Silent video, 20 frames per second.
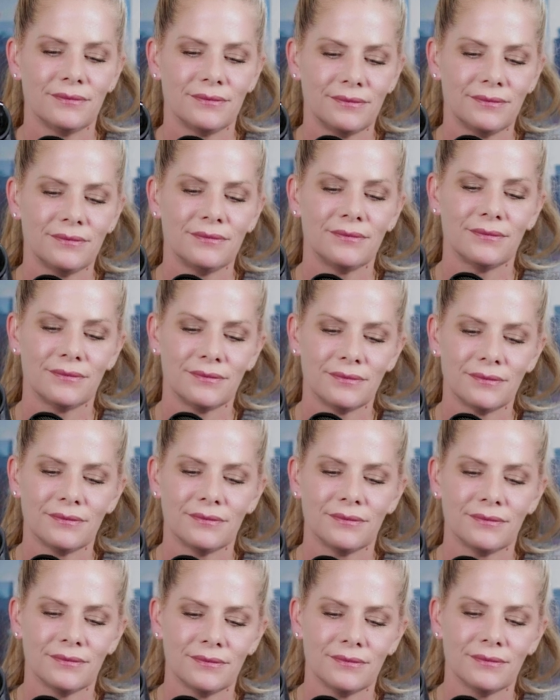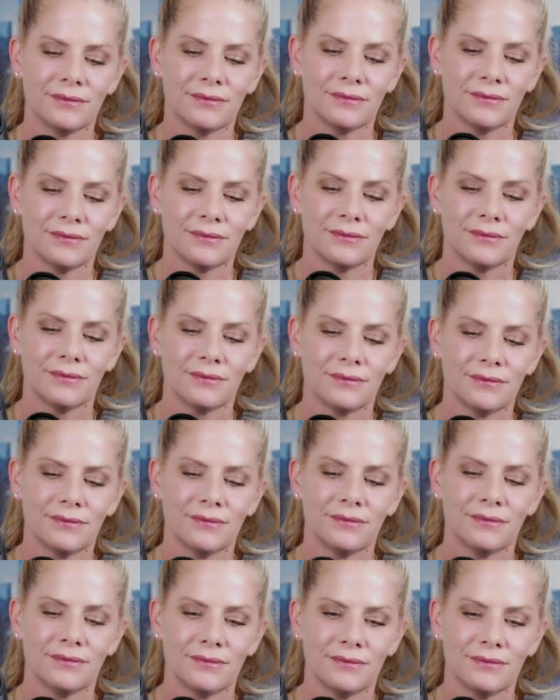
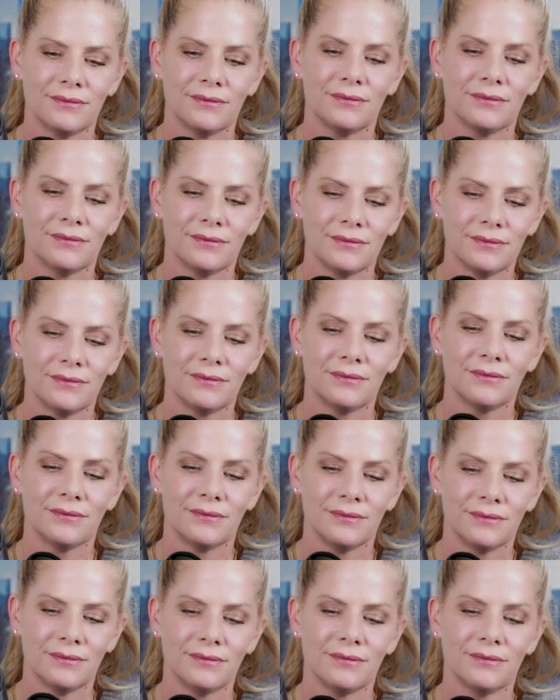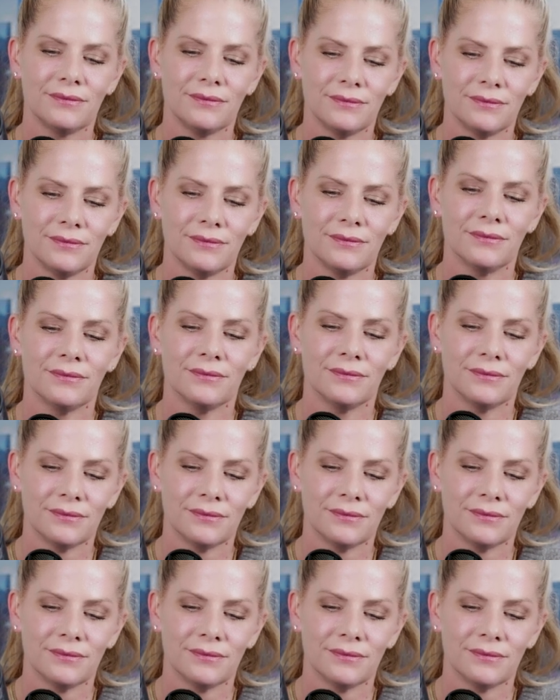[no speech]